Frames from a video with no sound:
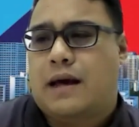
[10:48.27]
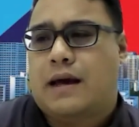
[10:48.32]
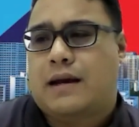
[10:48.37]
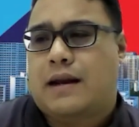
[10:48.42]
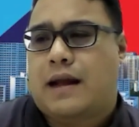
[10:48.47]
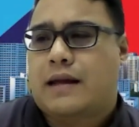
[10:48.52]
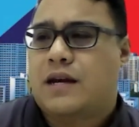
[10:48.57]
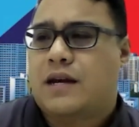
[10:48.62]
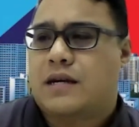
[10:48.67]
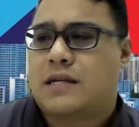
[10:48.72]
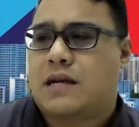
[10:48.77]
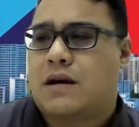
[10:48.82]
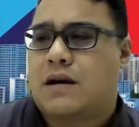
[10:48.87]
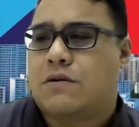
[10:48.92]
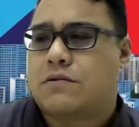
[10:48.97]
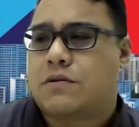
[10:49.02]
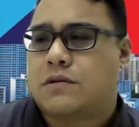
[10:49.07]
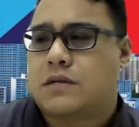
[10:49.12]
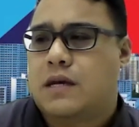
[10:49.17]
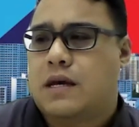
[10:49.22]
Like just now I
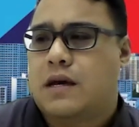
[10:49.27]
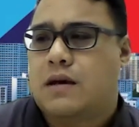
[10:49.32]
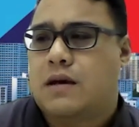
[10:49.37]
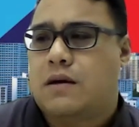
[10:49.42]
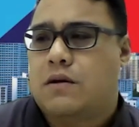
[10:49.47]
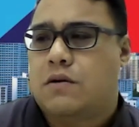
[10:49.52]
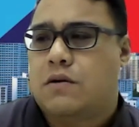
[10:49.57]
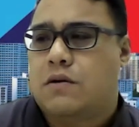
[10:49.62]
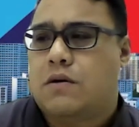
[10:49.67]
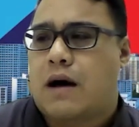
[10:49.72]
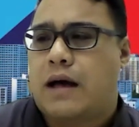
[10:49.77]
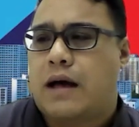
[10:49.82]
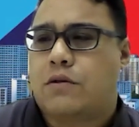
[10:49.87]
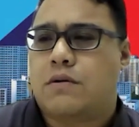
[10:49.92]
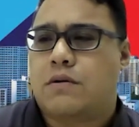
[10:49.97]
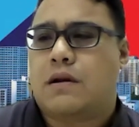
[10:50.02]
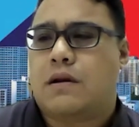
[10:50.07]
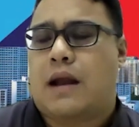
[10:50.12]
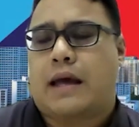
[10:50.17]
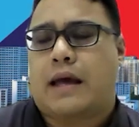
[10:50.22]
also say, I
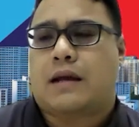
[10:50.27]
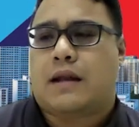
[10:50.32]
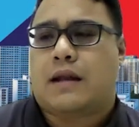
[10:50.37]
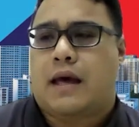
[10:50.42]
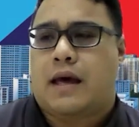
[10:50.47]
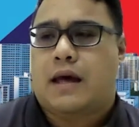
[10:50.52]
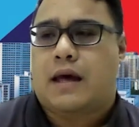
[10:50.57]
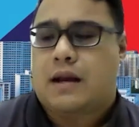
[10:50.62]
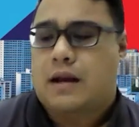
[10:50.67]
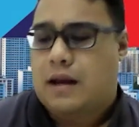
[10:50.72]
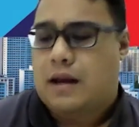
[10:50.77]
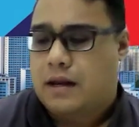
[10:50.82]
don't like that